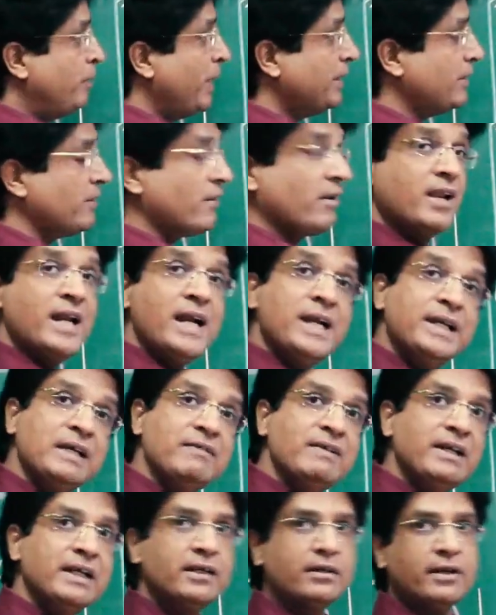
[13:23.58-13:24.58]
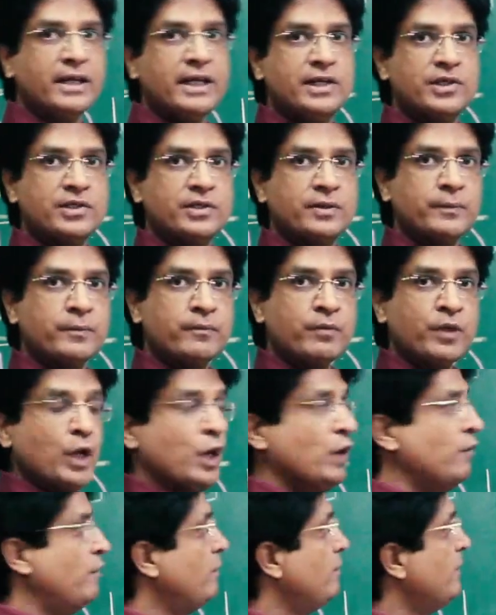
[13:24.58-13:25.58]
but relative increase
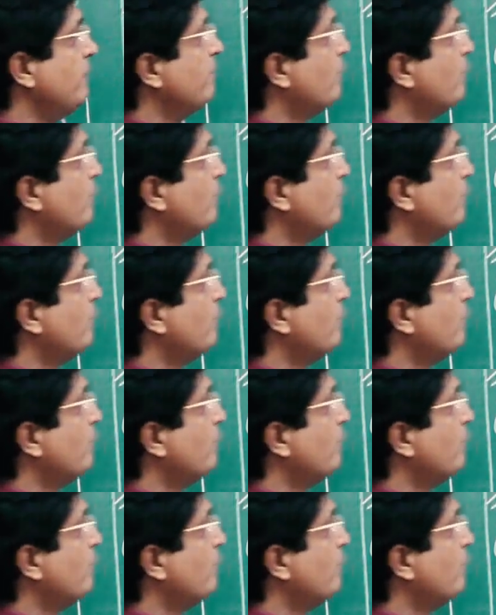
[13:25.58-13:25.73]
will be